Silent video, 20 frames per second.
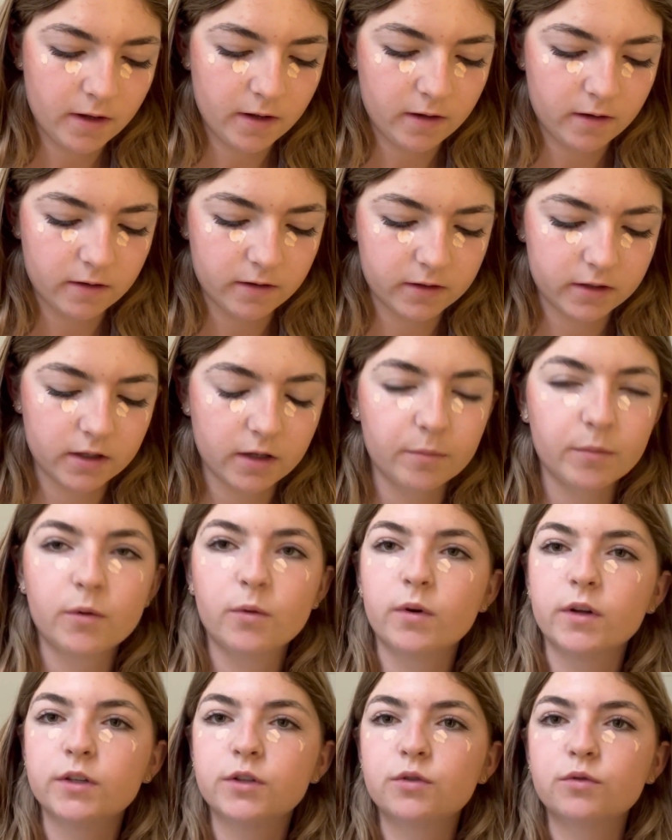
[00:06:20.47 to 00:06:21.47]
and I'm
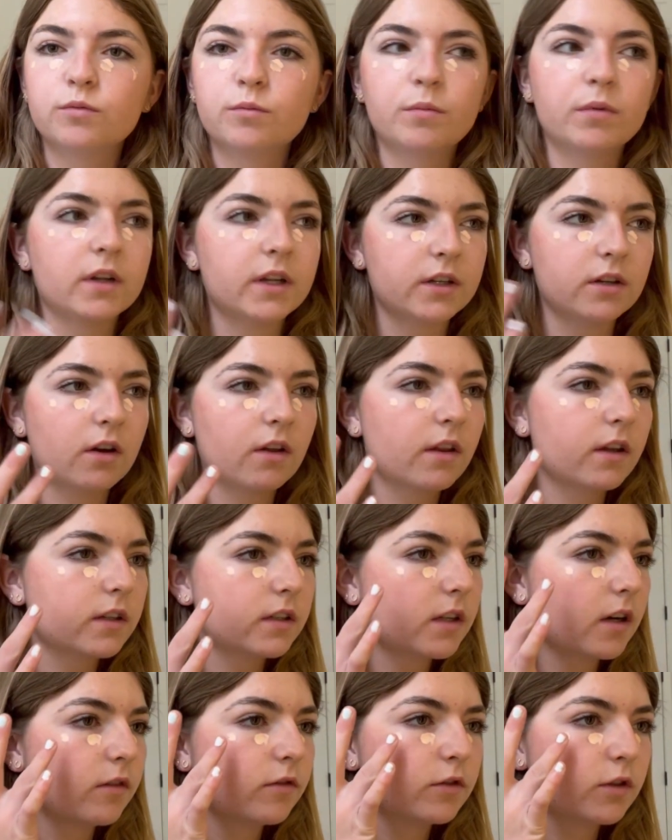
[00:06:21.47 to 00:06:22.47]
going to blend all this
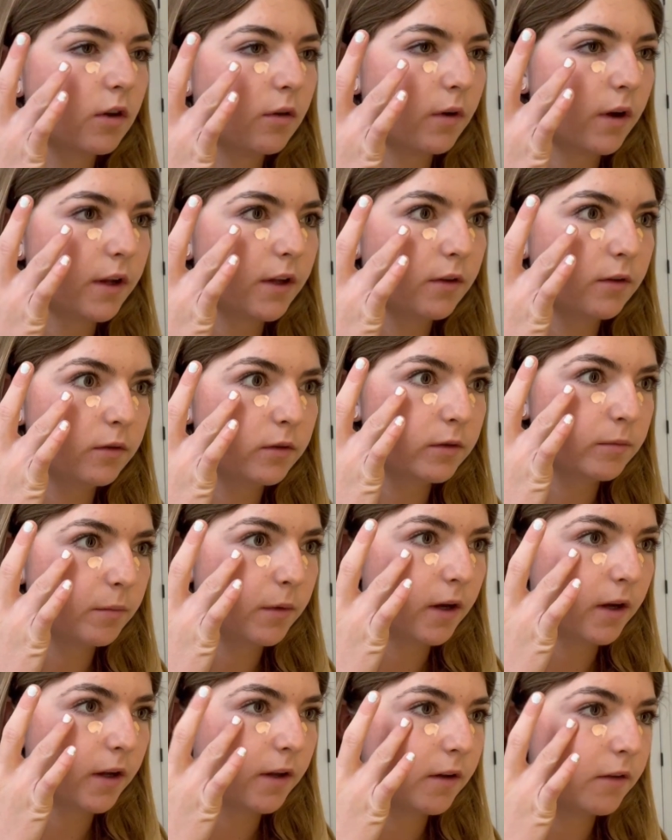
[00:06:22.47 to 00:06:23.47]
stuff. So I use
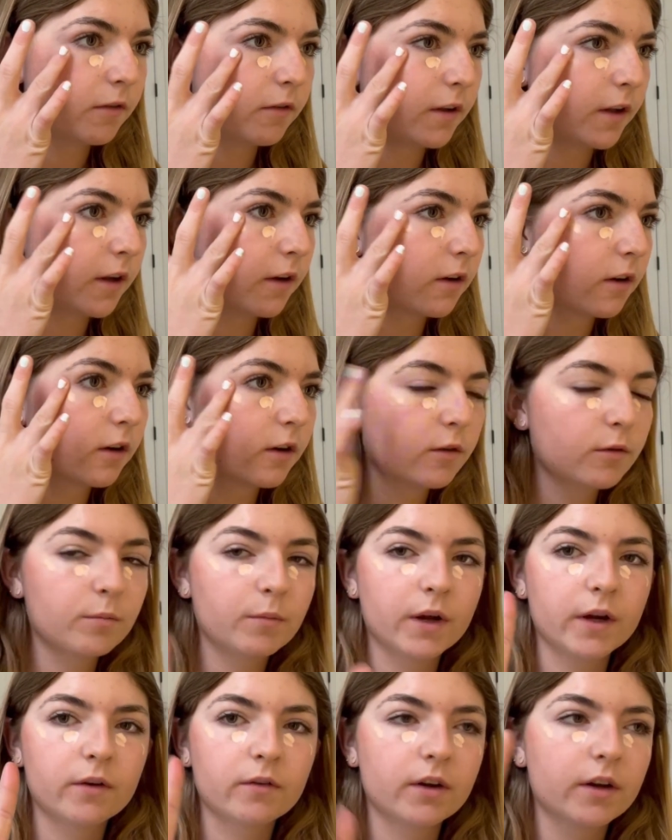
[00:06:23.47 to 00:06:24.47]
my finger,
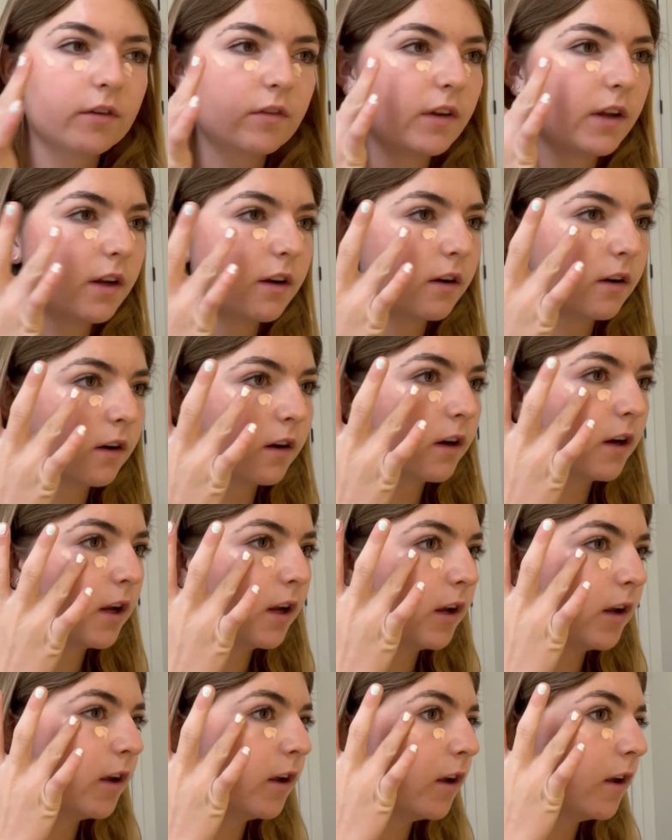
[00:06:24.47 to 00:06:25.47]
my ring finger,
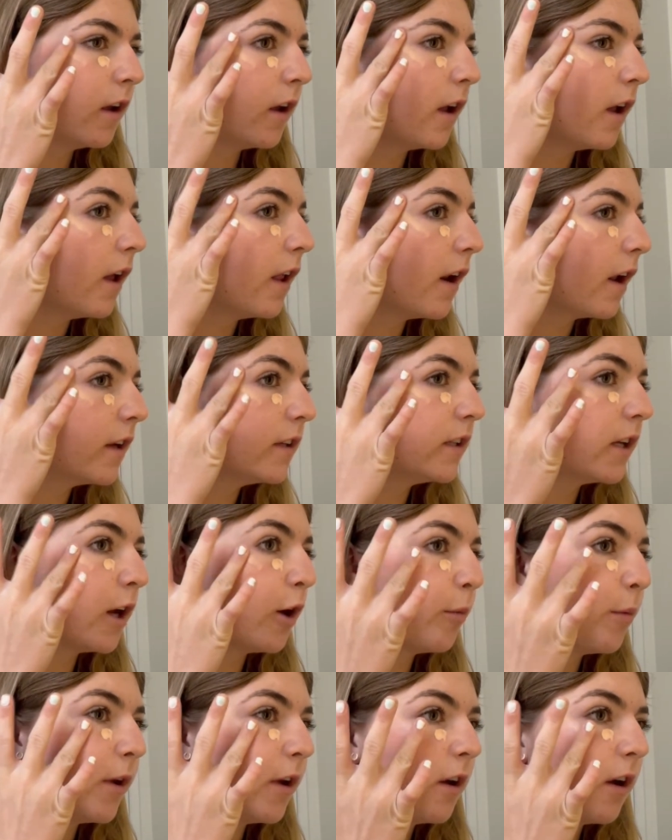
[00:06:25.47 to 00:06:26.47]
and I
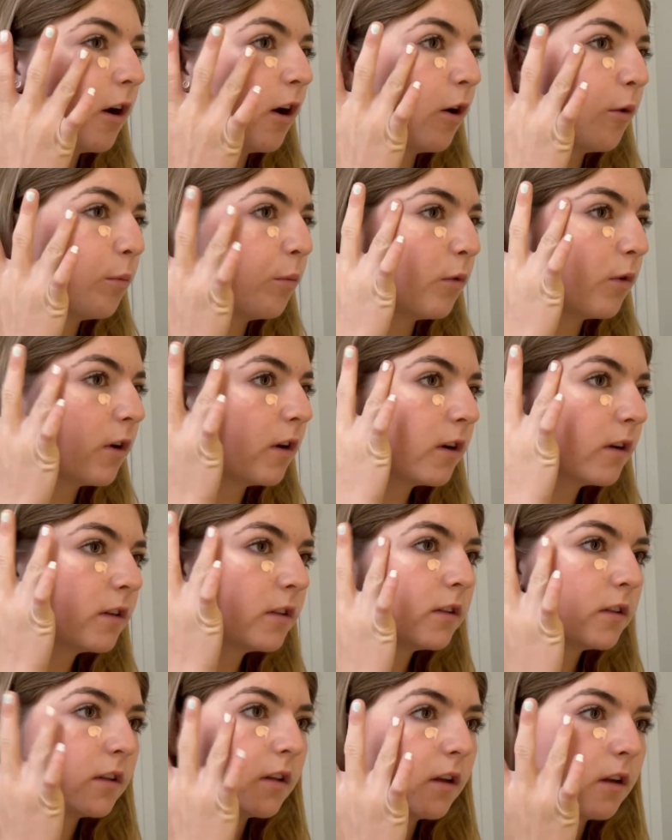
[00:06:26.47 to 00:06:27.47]
dab it
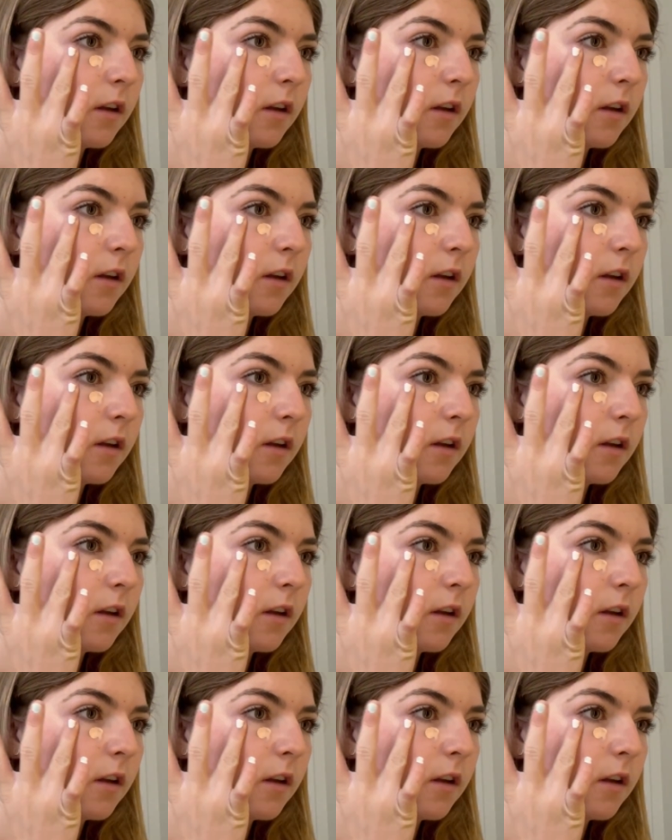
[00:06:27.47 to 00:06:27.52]
upwards.